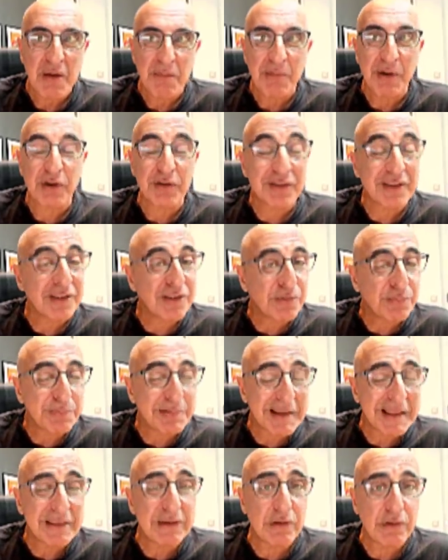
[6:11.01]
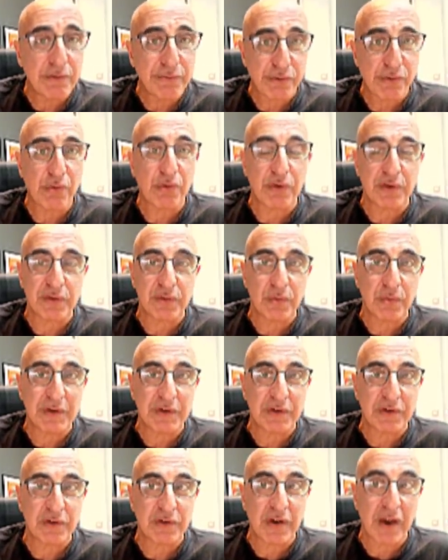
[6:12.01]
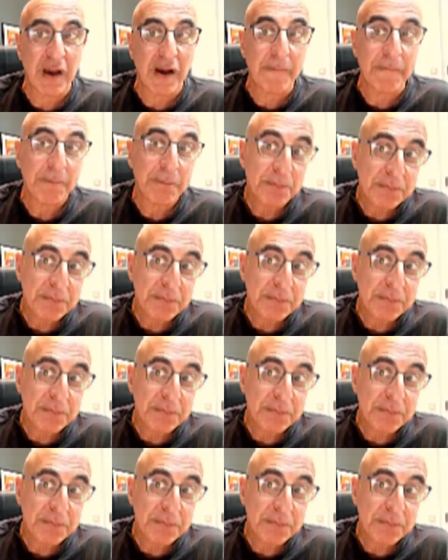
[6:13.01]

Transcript: because there's plenty of rules which uh,